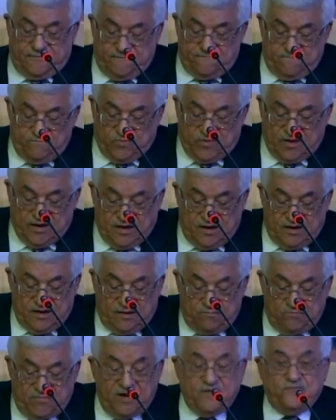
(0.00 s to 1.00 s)

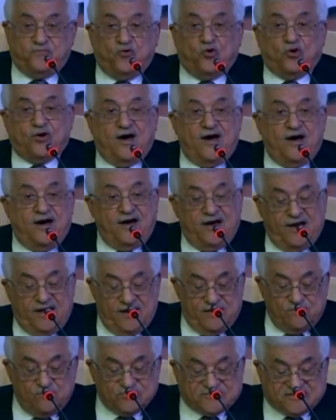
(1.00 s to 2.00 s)
Moreover, did any
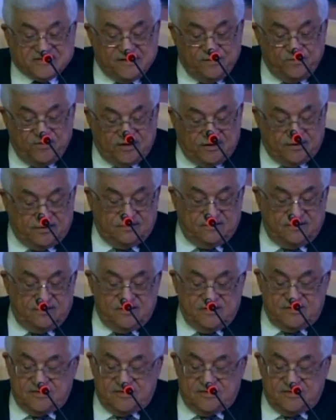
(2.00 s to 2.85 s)
Muslim jurist